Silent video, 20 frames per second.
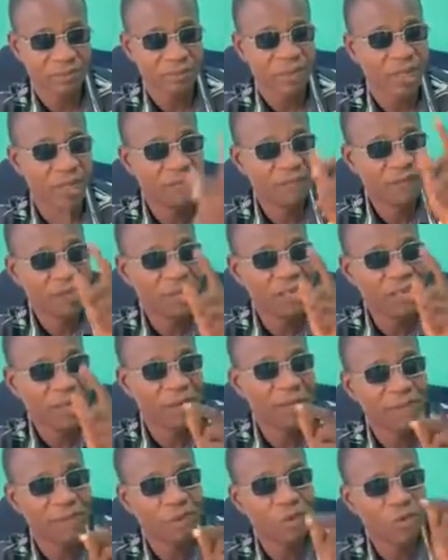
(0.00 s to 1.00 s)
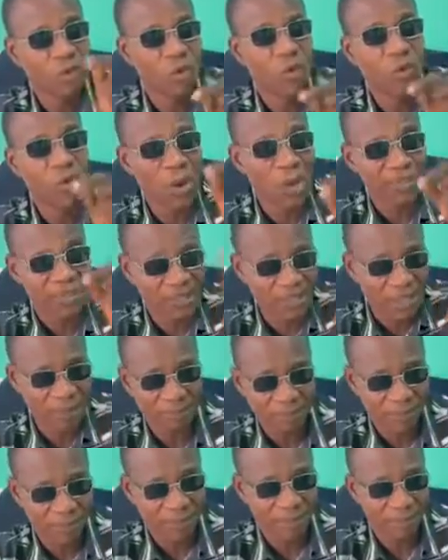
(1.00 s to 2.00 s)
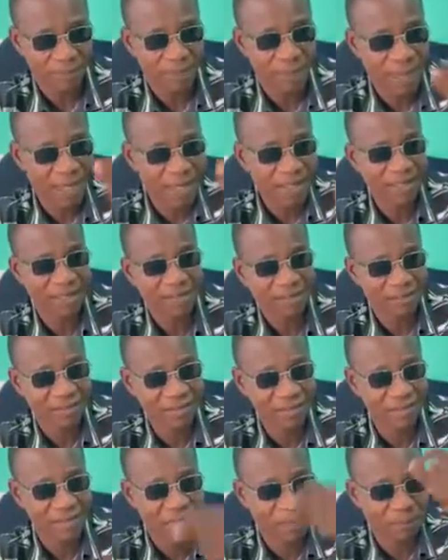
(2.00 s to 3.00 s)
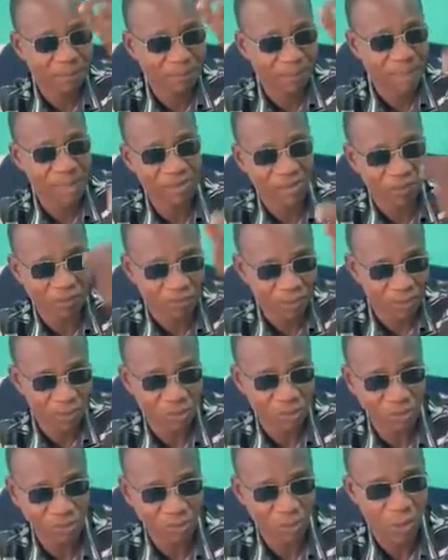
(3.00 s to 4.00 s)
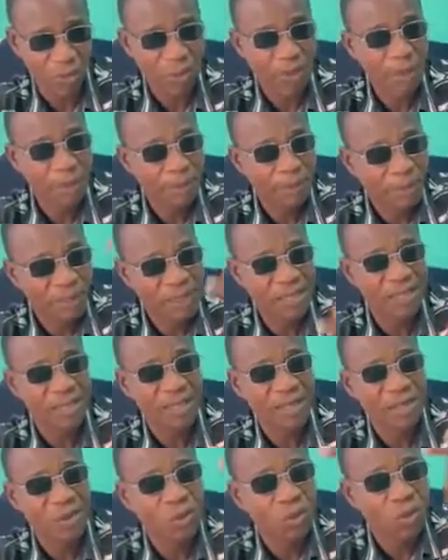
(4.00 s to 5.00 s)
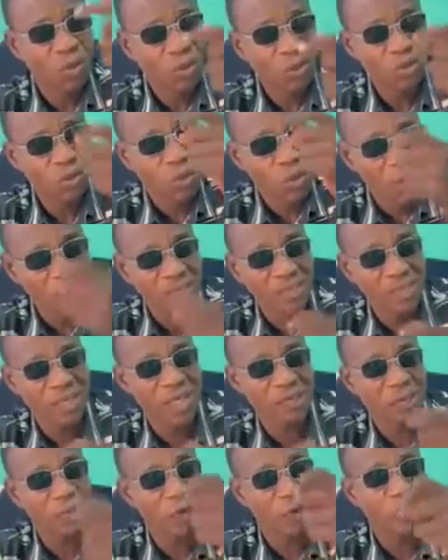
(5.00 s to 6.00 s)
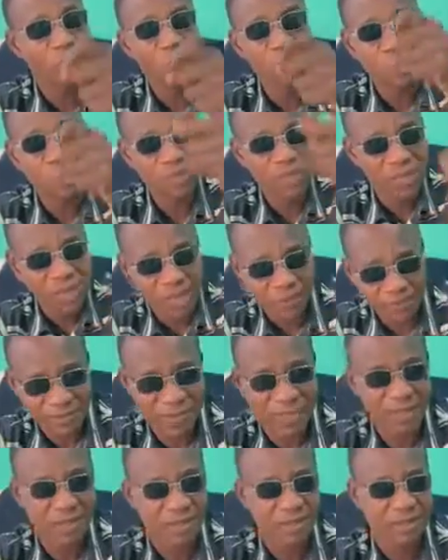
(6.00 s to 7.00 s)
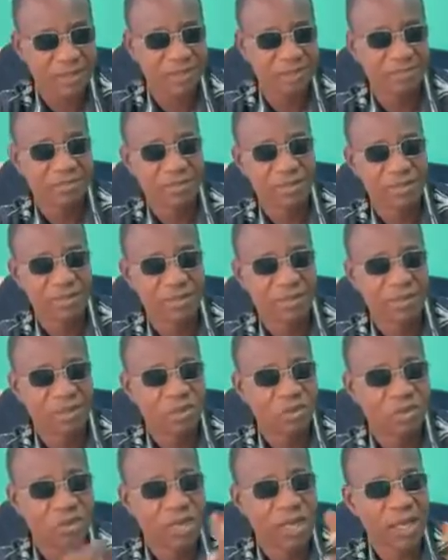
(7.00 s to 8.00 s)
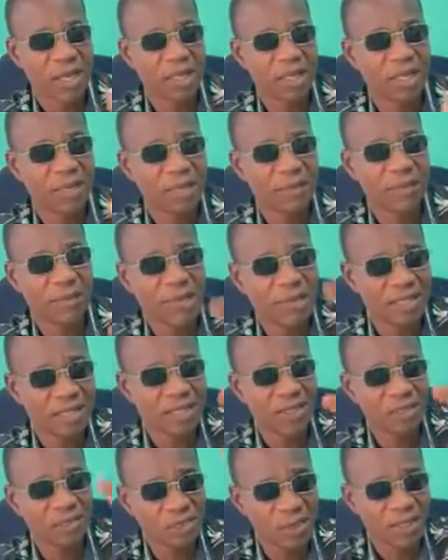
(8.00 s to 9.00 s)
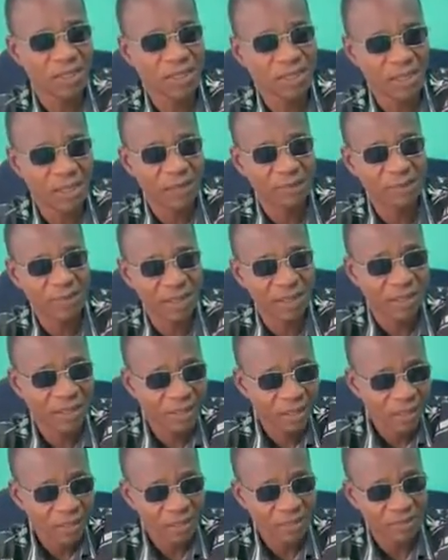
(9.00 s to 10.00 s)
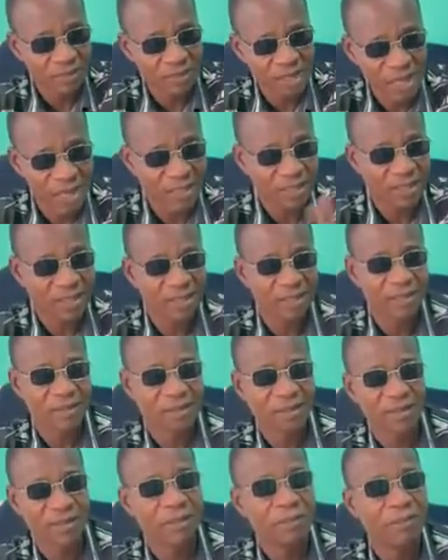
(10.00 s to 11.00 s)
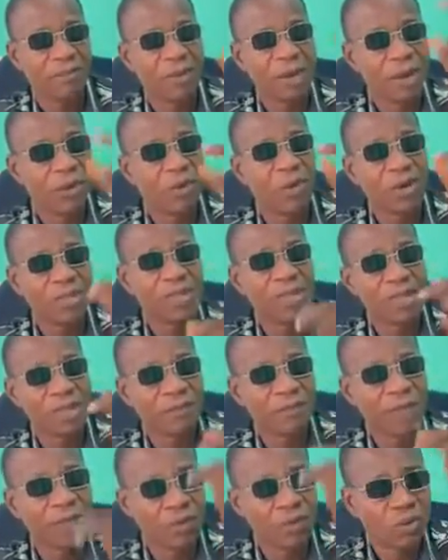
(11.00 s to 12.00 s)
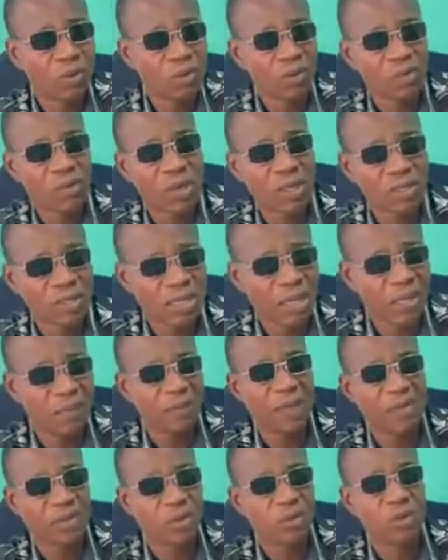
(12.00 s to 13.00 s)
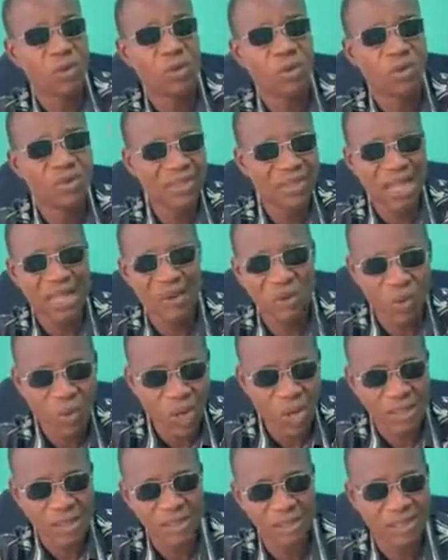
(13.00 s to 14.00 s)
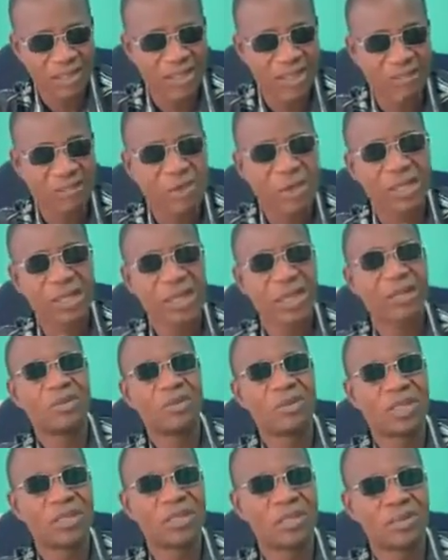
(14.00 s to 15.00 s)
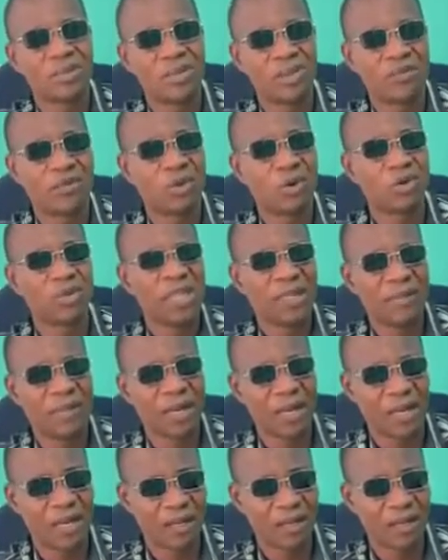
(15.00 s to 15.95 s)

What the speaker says: If the government go one step by increasing the price of petrol, please go to 1 step or 2 steps so that it can match what the government does. But when the government goes 1 step and you go 9 or 100 steps, what are you thinking of for your neighbor?